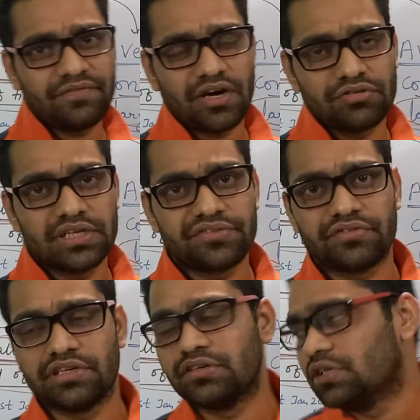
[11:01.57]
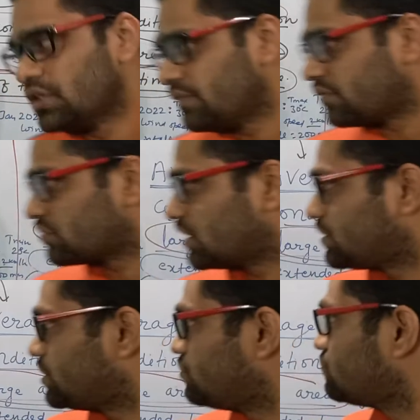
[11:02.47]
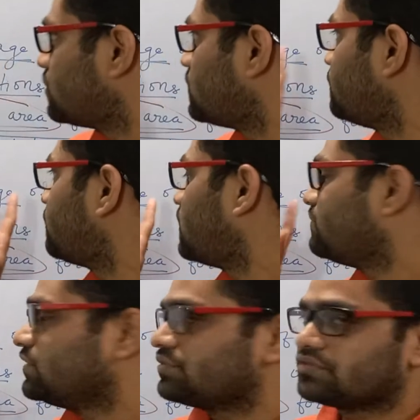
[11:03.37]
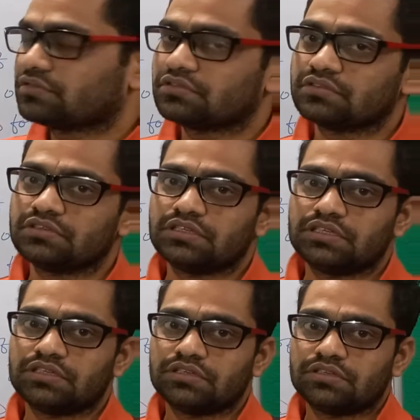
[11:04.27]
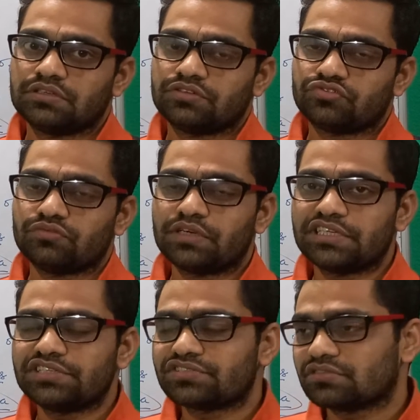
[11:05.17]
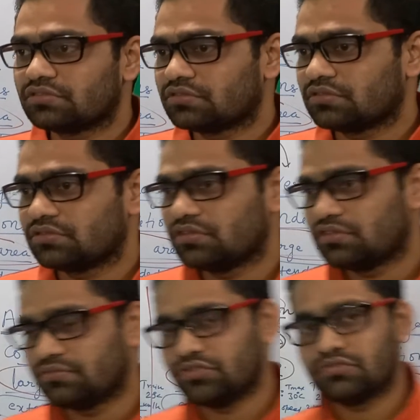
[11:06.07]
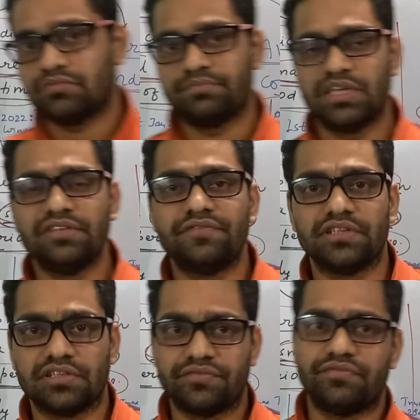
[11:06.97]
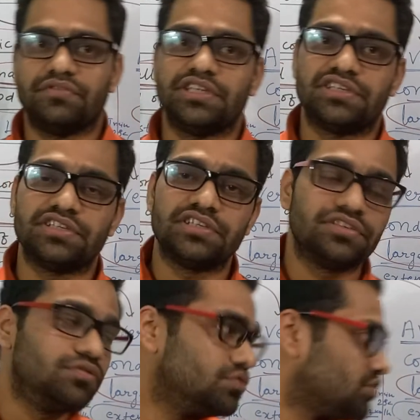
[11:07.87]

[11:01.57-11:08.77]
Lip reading: found the trend for 30 to 35 years. So what is the benefit if it goes